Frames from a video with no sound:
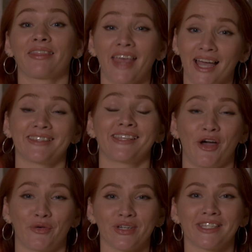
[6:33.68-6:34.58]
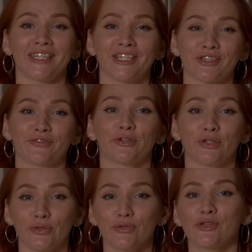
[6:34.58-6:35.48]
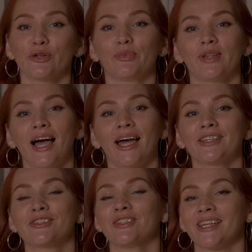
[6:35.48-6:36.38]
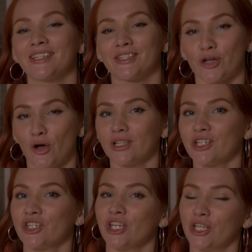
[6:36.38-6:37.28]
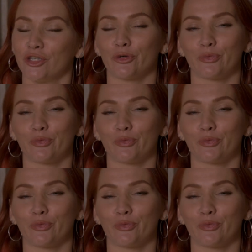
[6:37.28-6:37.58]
That's how easy it is for you to apply today's knowledge in your